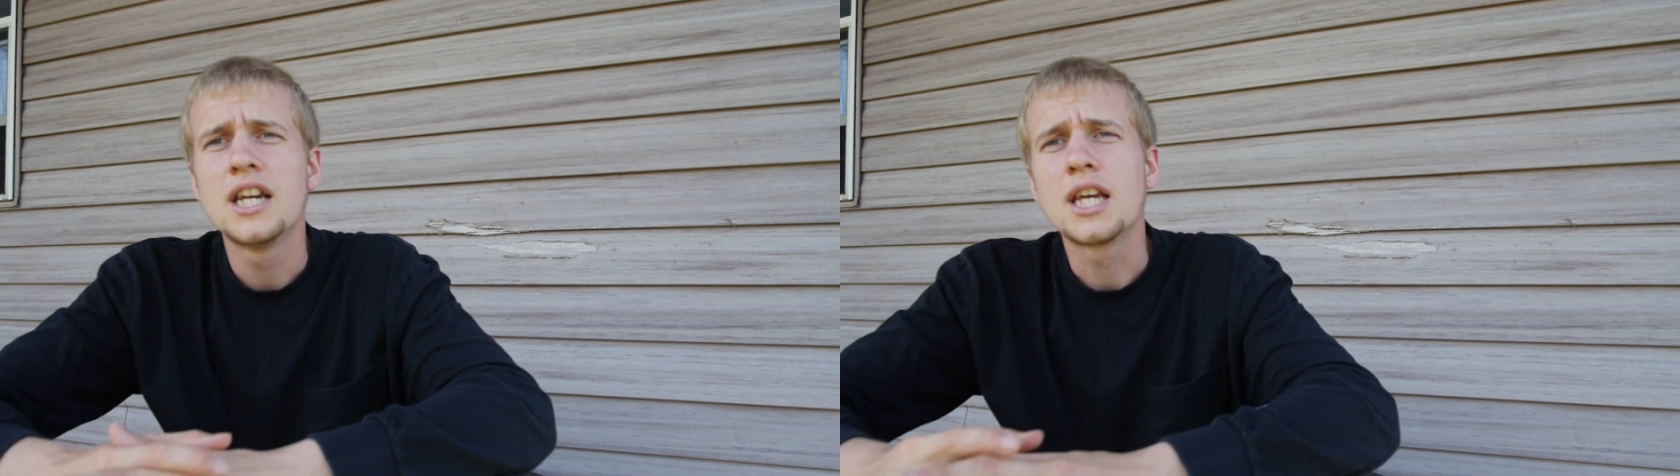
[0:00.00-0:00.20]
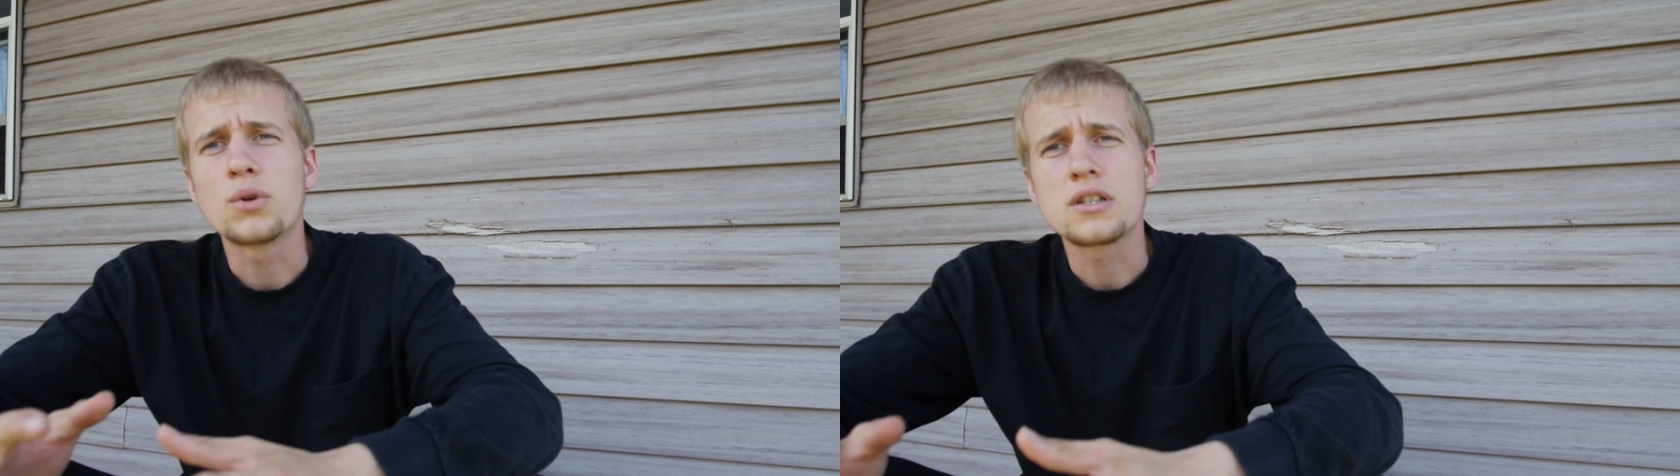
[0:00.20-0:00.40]

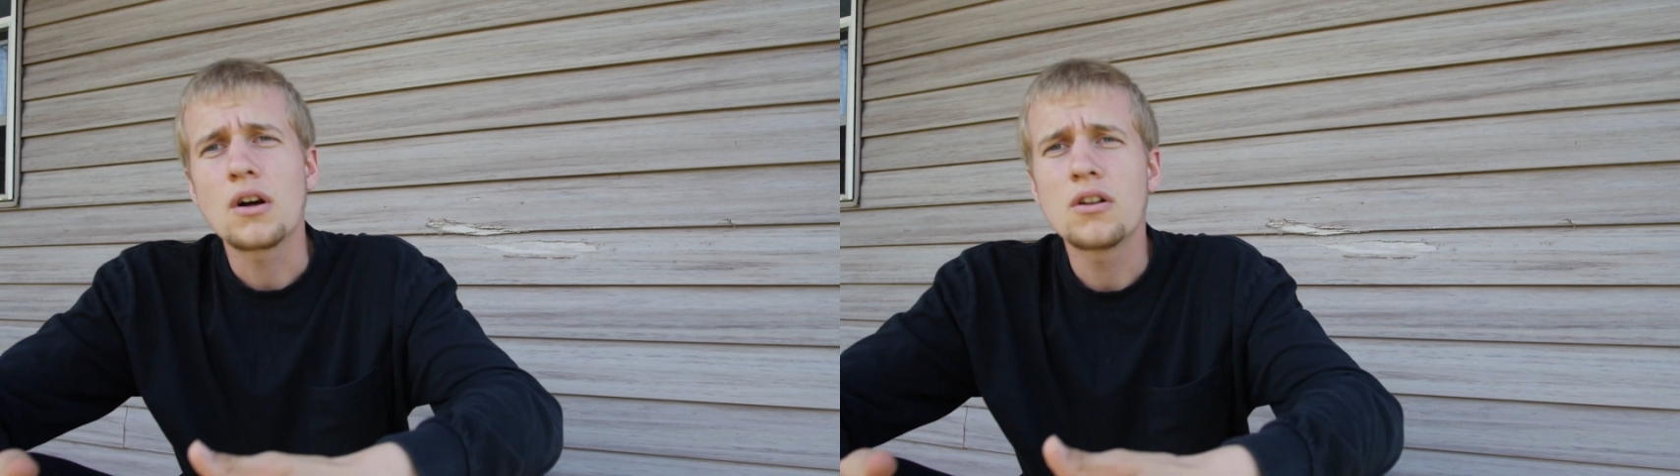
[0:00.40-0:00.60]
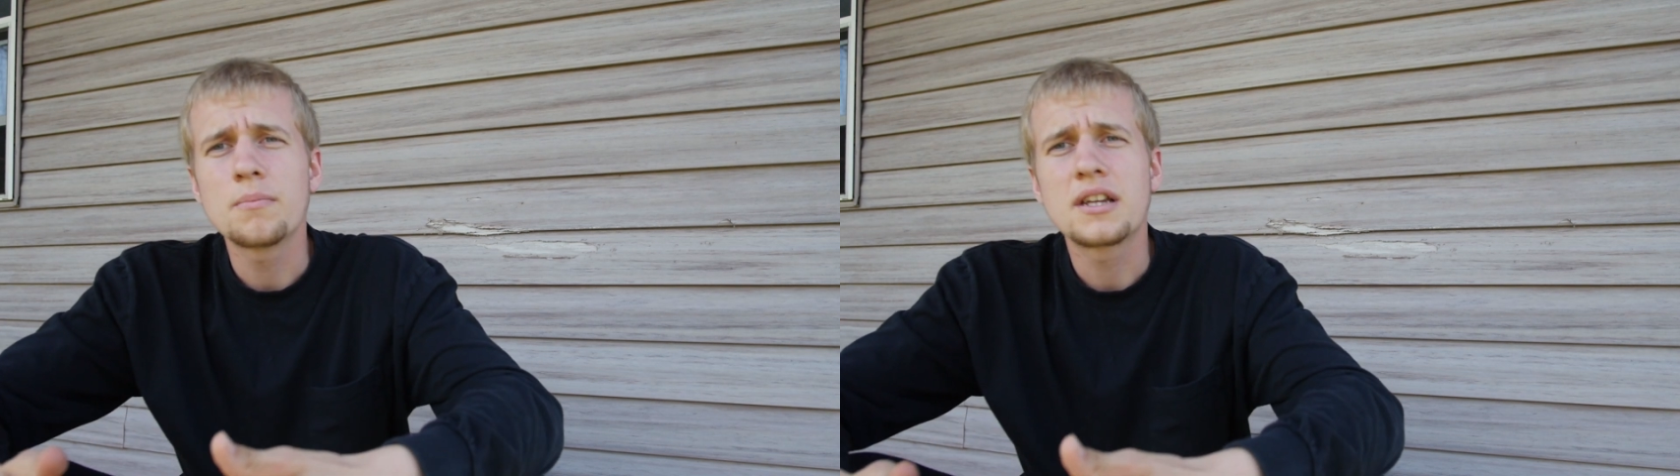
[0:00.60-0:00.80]
It was
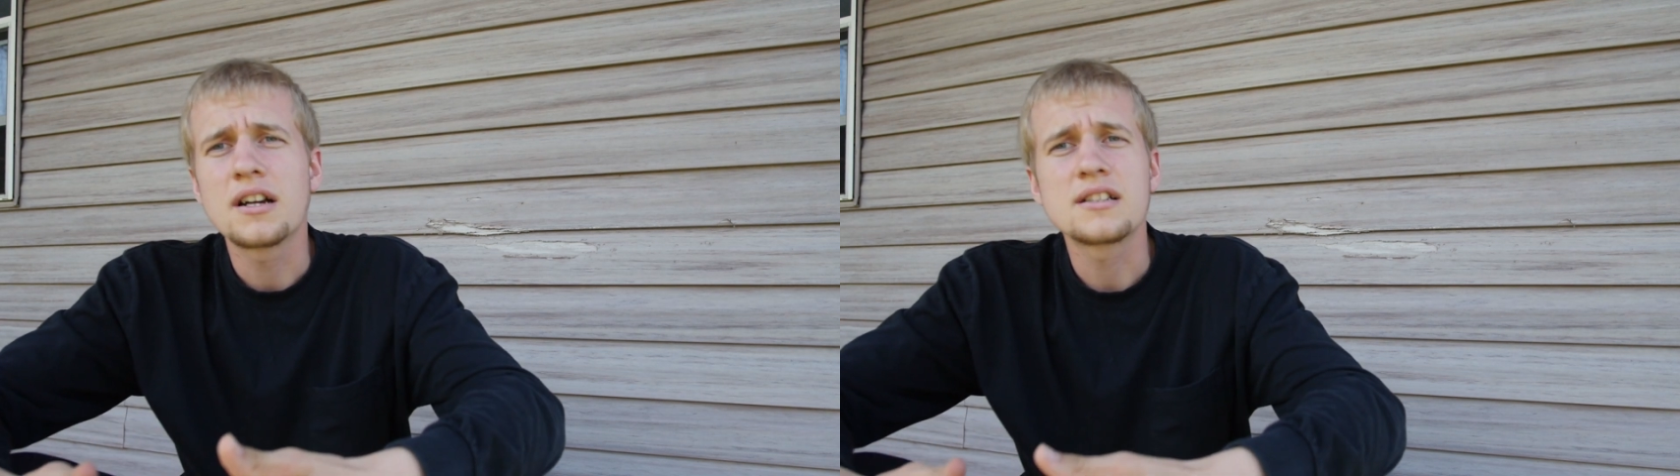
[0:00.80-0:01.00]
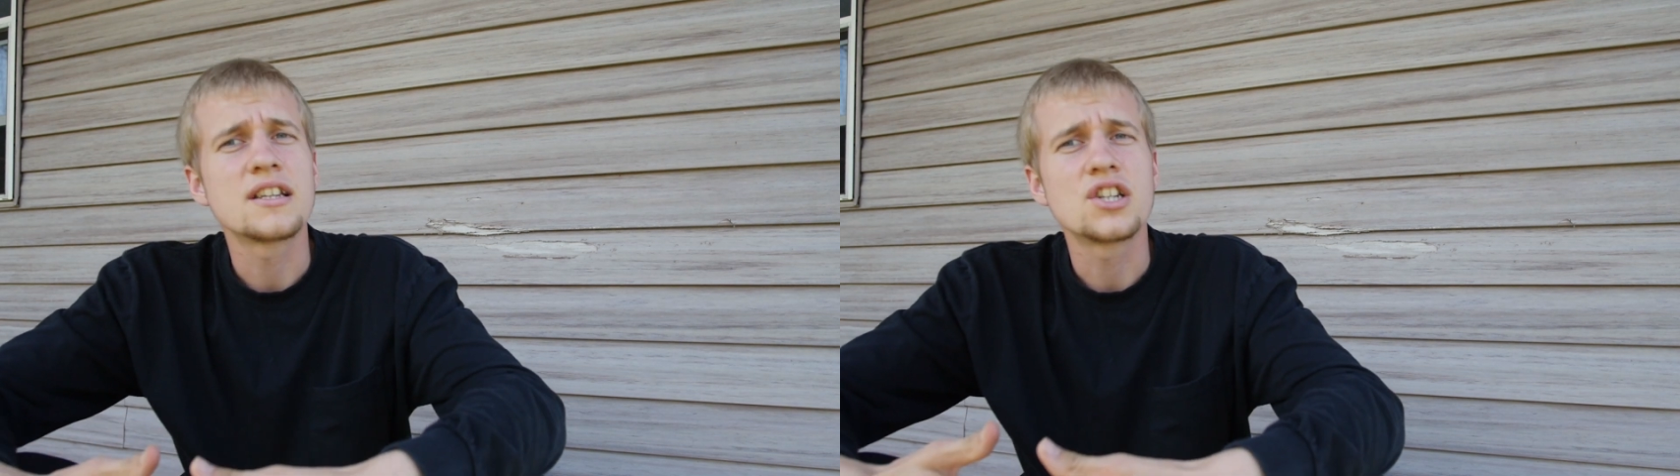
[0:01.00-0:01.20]
all
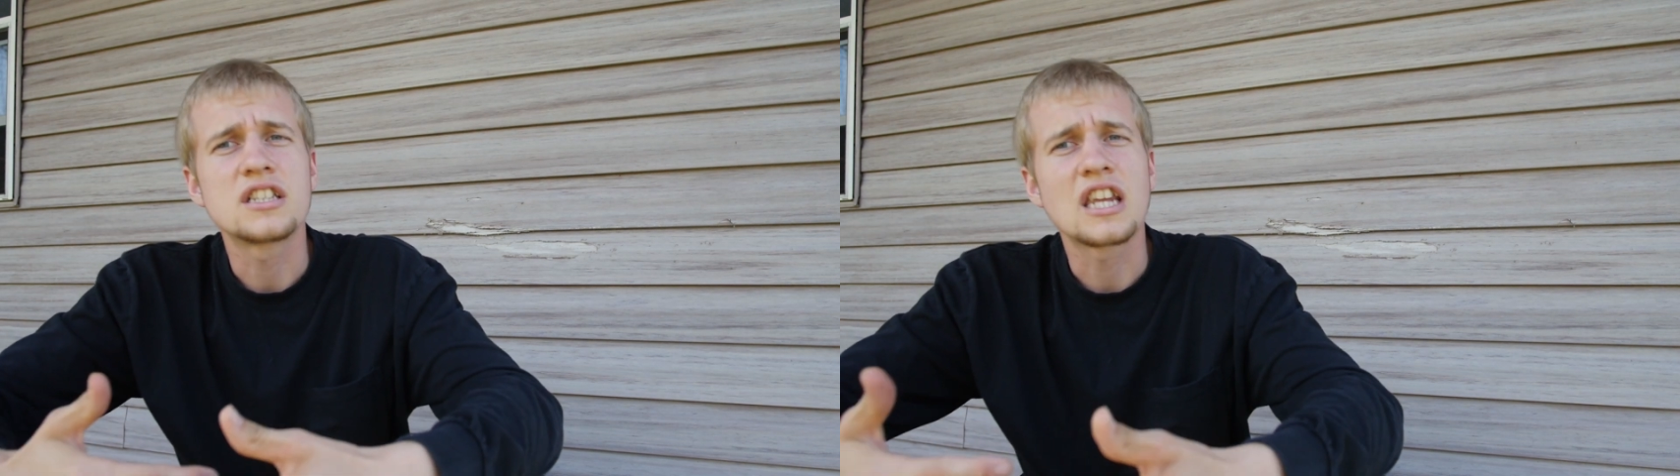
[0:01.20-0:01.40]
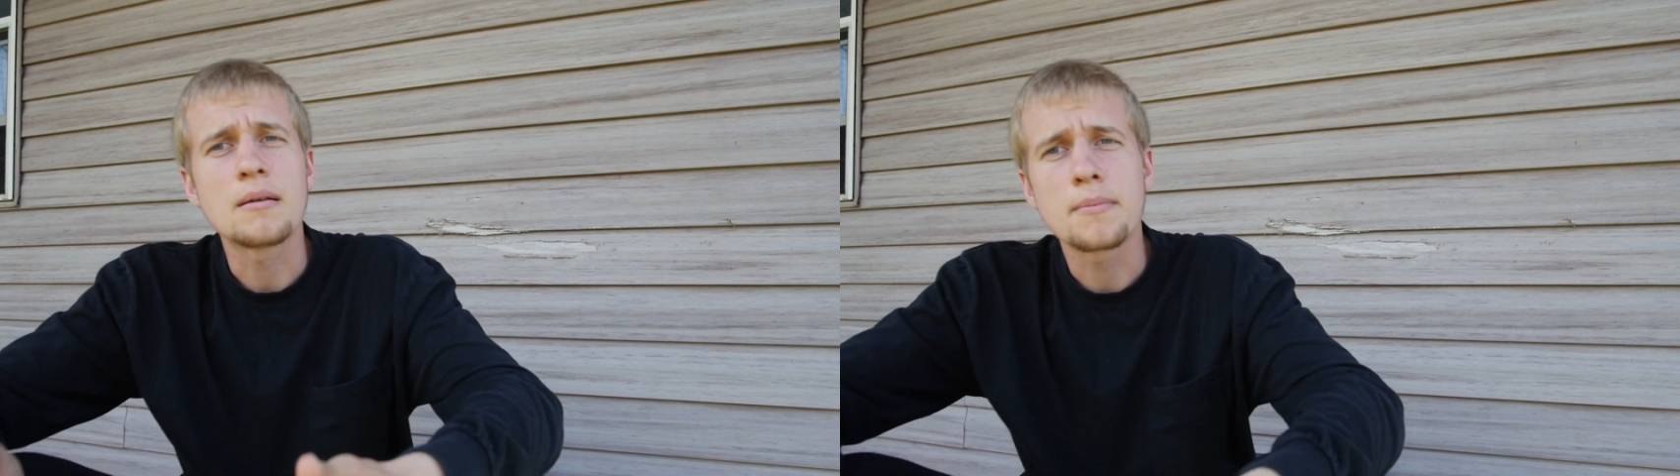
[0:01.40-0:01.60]
because I
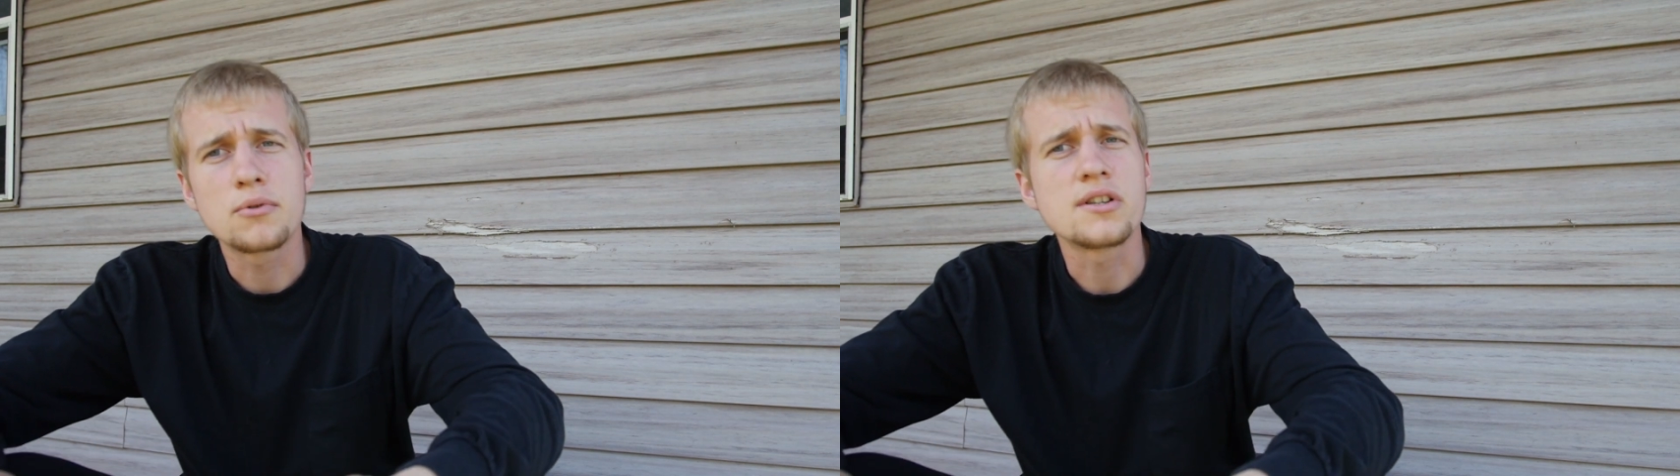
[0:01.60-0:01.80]
just came up